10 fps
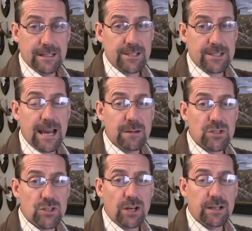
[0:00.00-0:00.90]
it's time
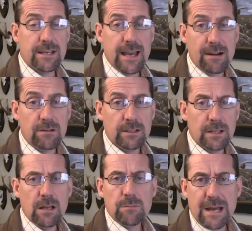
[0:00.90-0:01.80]
to join now.
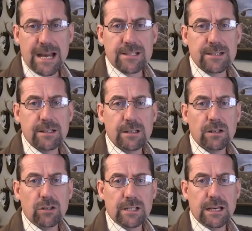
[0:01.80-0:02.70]
BASC,
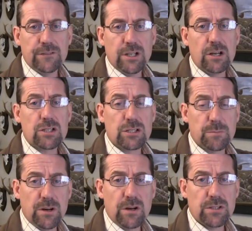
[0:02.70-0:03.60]
looking after your
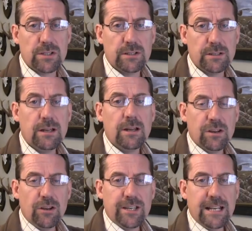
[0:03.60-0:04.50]
sport,
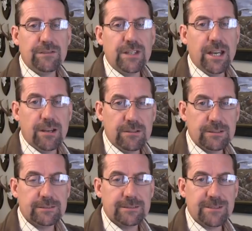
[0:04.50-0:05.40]
looking after
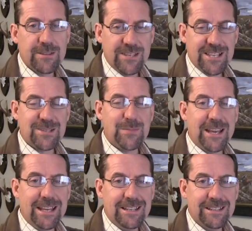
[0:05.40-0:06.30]
you. This has
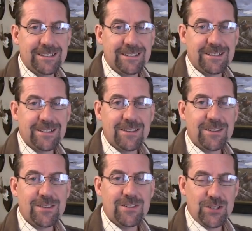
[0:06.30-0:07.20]
been
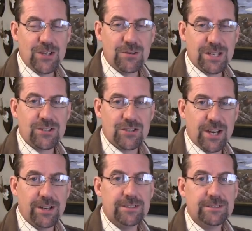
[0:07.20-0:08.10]
The Shooting
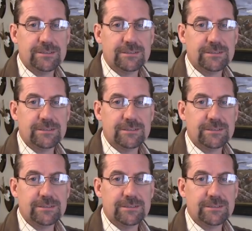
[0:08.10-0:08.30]
Show.